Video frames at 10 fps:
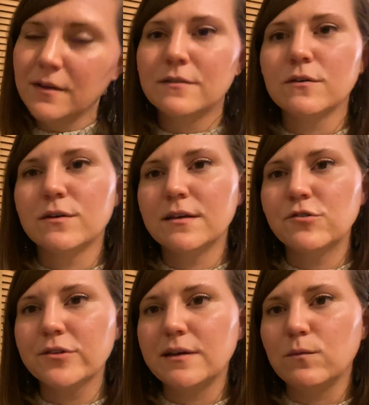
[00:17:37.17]
So
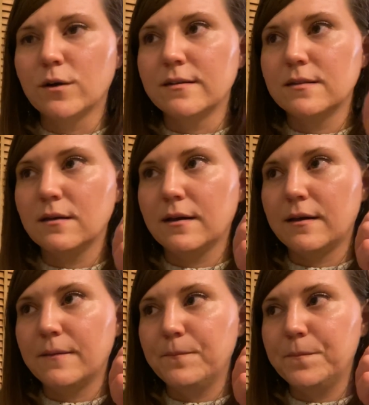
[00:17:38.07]
essentially it was
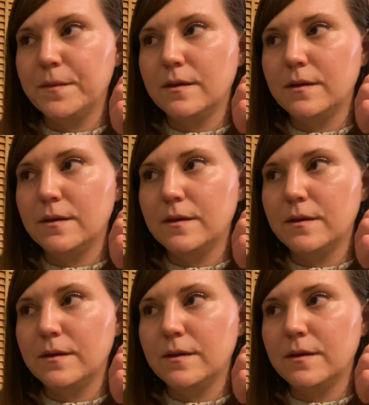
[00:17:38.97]
um,